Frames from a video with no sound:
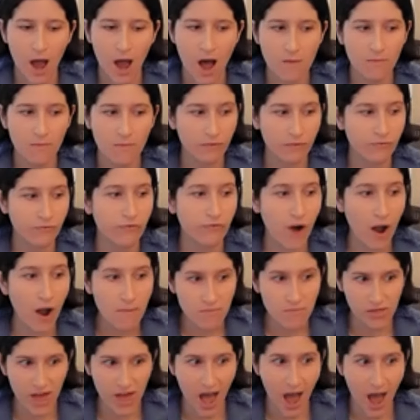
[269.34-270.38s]

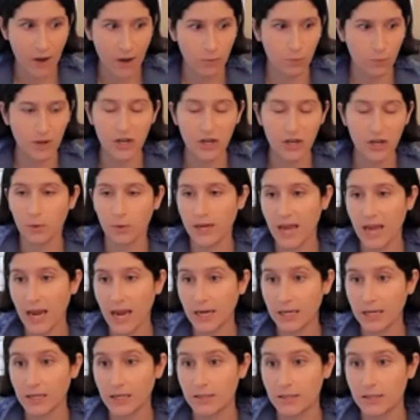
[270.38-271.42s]
From that, we
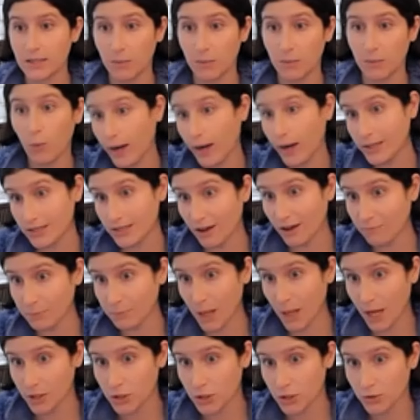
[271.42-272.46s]
created some weighted soft
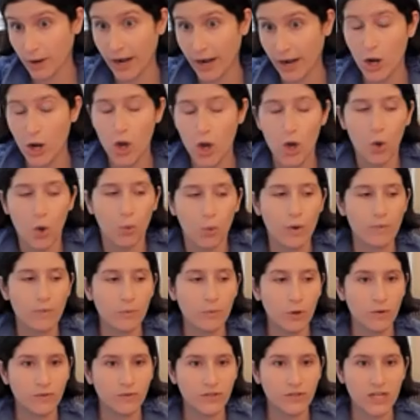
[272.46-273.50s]
plush, right? We
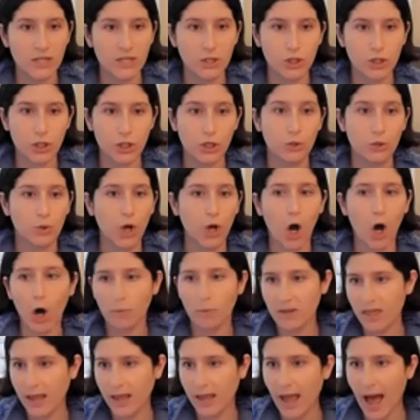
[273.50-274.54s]
moved into Call Me
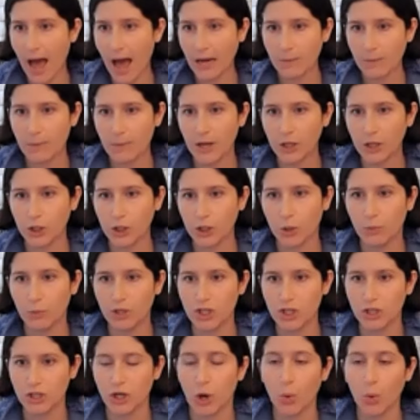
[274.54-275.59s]
the Caterpillar, which
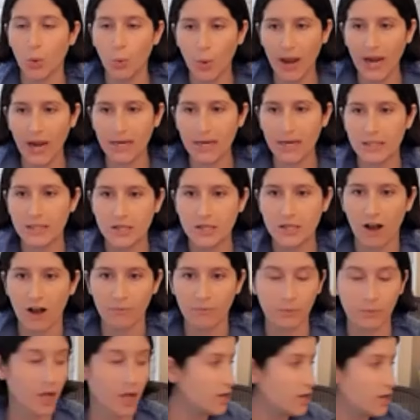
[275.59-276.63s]
is our weighted
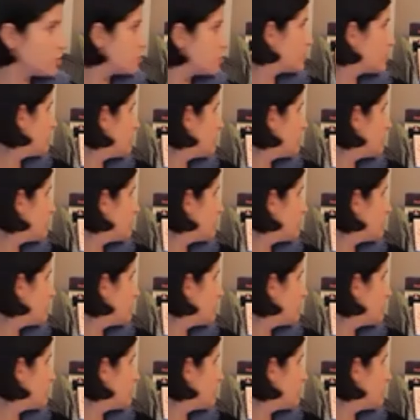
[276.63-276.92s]
soft plush